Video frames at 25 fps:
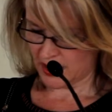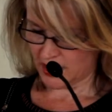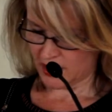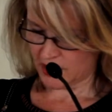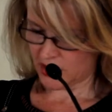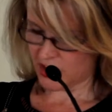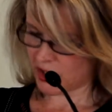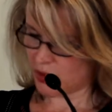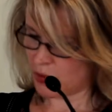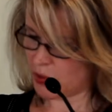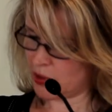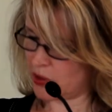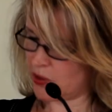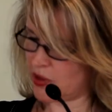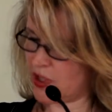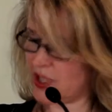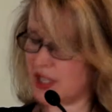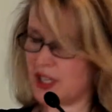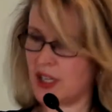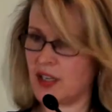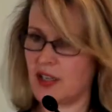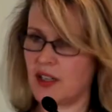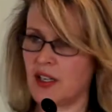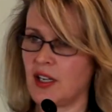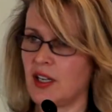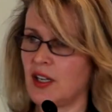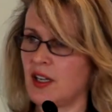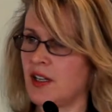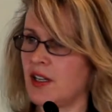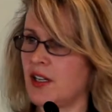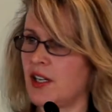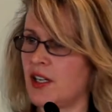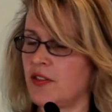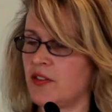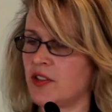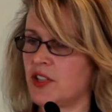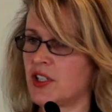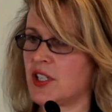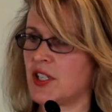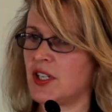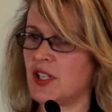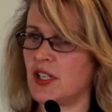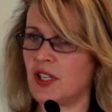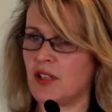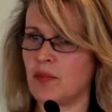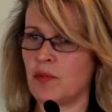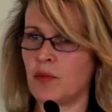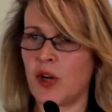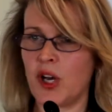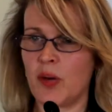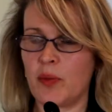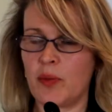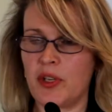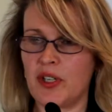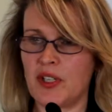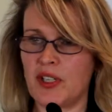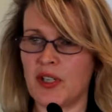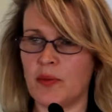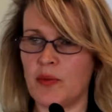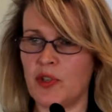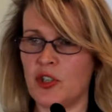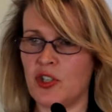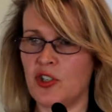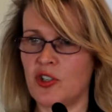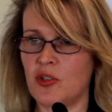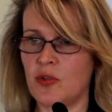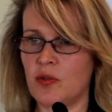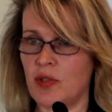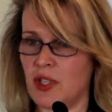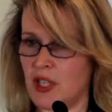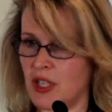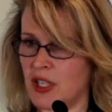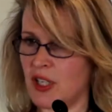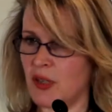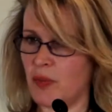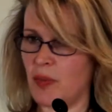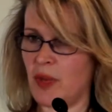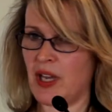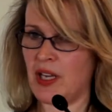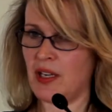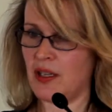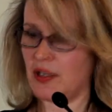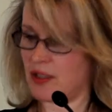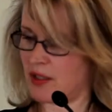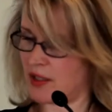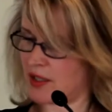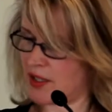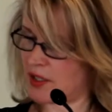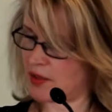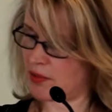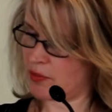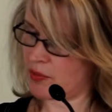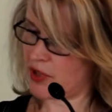So we're looking at if it might be something to do with independence.